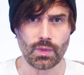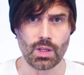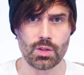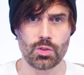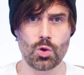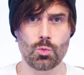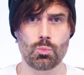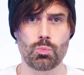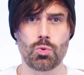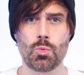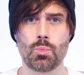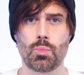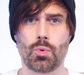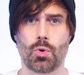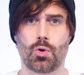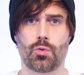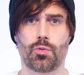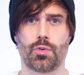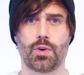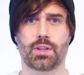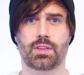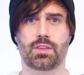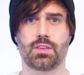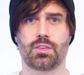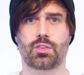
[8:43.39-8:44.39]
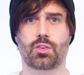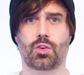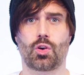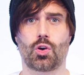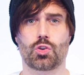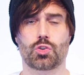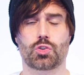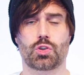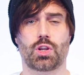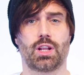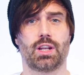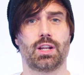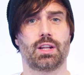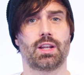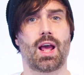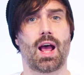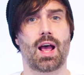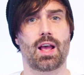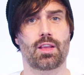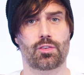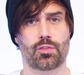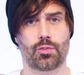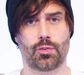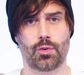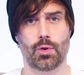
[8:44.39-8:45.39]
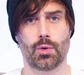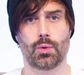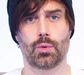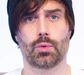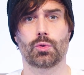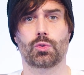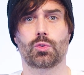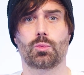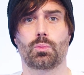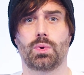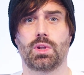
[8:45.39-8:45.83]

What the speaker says: the pluperfect is conjugated as follows.